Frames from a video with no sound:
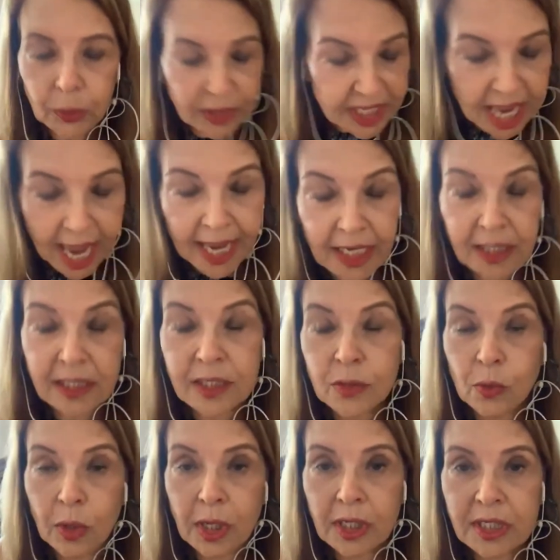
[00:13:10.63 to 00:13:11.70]
Yeats
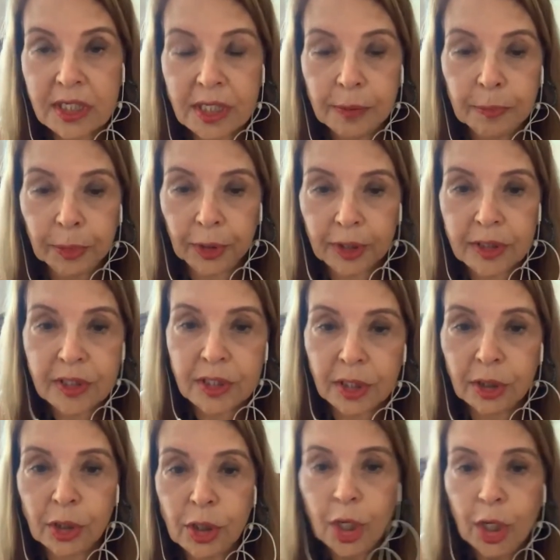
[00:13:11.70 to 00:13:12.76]
was the
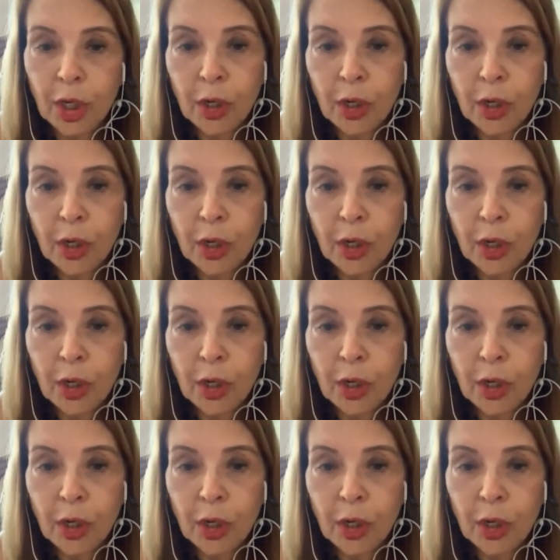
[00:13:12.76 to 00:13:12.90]
person